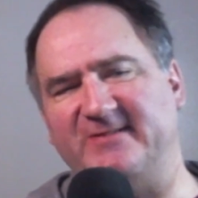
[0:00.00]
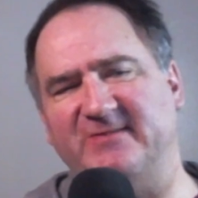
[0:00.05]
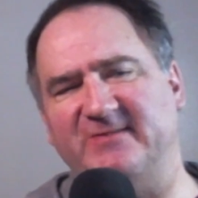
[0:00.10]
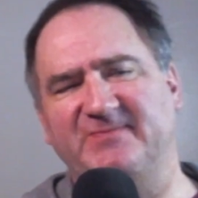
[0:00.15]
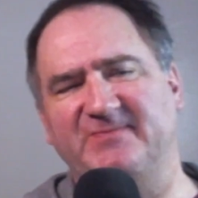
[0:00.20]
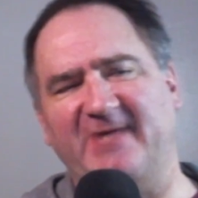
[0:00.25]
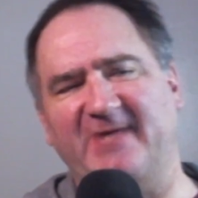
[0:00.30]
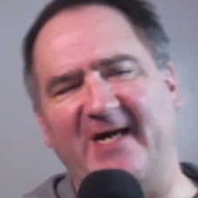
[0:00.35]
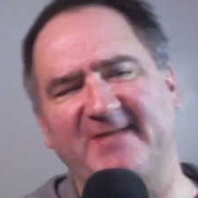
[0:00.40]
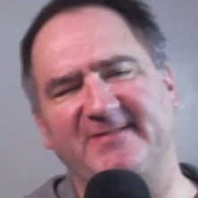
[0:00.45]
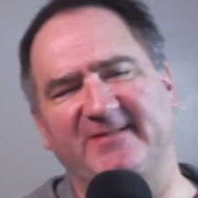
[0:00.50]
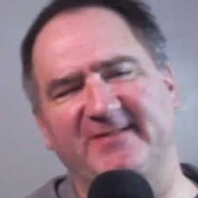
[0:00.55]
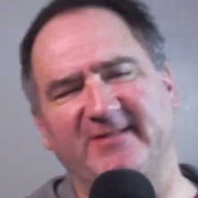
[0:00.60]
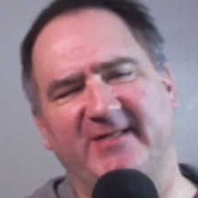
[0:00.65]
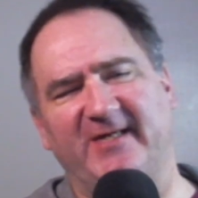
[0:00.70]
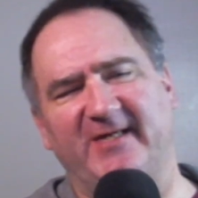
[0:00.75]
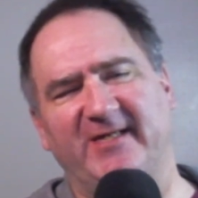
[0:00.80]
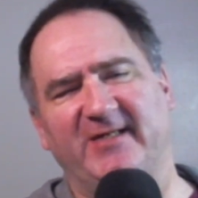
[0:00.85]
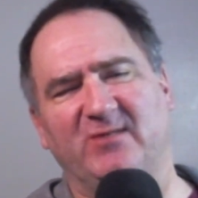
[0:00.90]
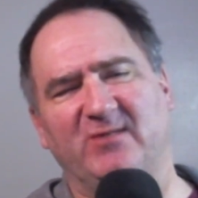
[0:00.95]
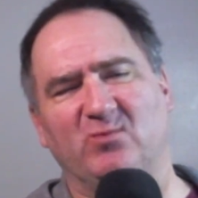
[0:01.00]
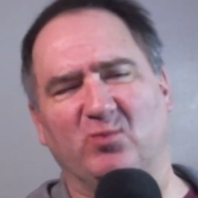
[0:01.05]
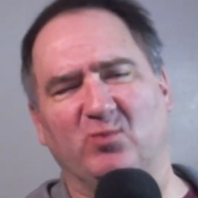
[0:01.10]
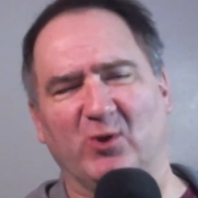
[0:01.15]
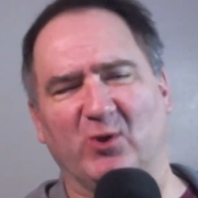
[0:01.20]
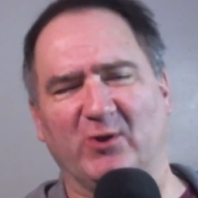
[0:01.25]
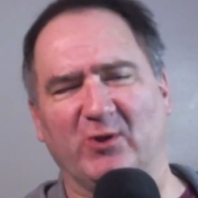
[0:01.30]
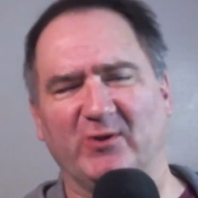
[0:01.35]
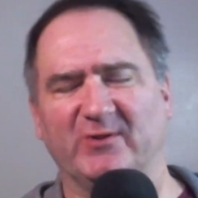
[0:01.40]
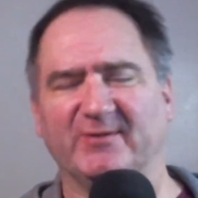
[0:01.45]
the fascinating
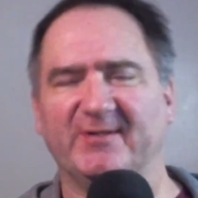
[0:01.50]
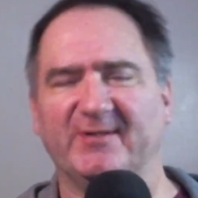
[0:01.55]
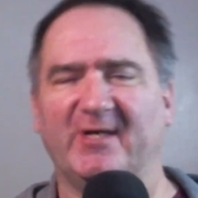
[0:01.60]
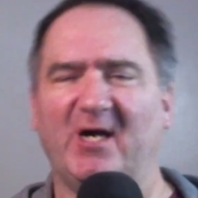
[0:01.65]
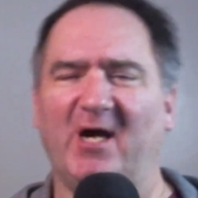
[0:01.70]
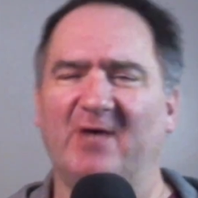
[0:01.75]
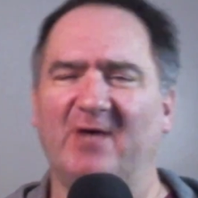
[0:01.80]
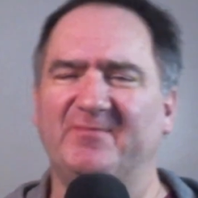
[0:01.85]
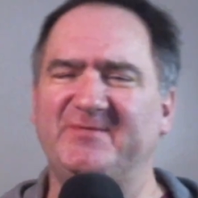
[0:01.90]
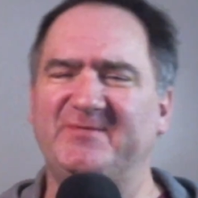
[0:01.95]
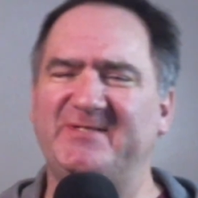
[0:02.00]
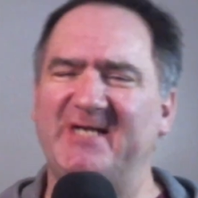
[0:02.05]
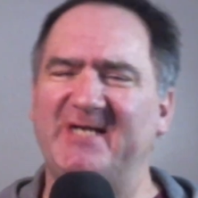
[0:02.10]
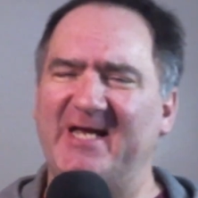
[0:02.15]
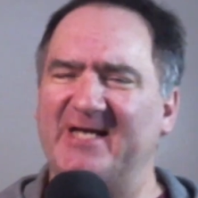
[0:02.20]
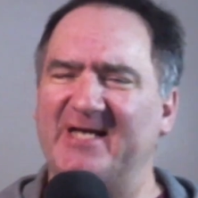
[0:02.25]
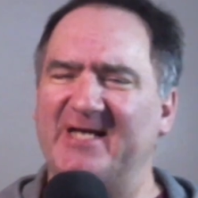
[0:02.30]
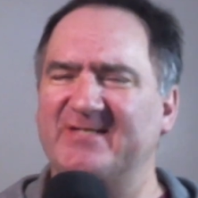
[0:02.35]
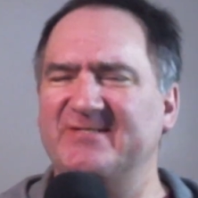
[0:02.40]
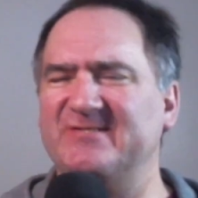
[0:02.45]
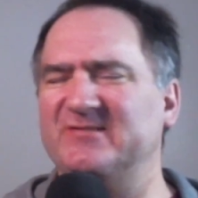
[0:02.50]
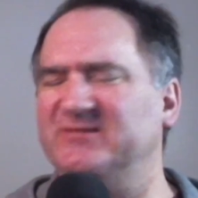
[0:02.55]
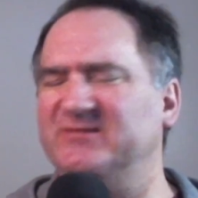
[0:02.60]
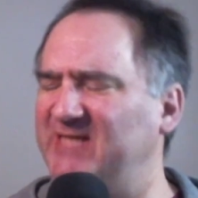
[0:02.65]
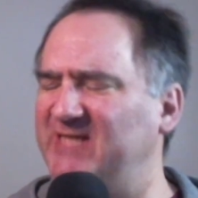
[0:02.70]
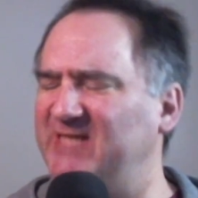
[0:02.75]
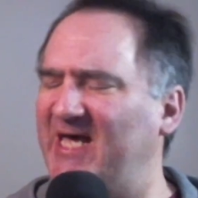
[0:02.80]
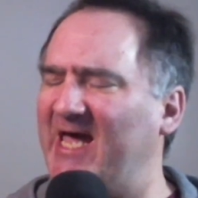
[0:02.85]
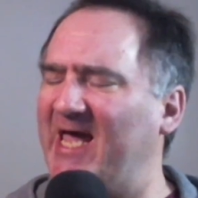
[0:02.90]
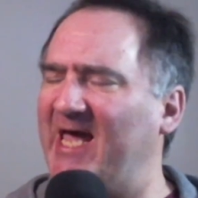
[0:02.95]
world of Gen X
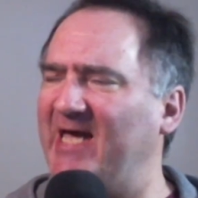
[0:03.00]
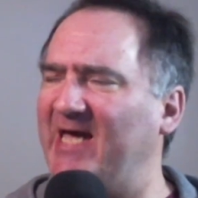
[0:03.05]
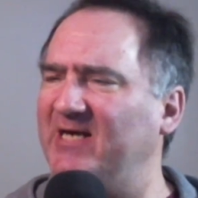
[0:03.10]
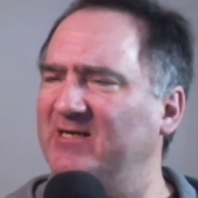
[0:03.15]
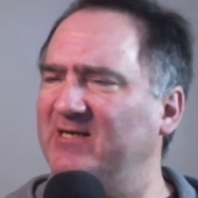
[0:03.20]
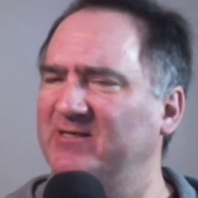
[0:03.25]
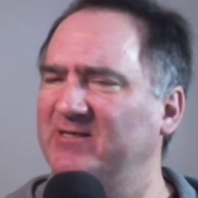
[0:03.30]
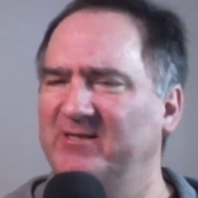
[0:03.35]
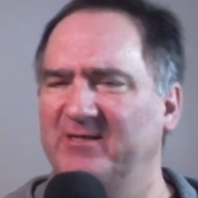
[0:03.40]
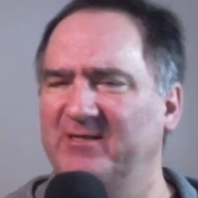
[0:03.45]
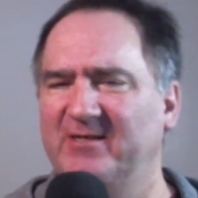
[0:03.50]
slang.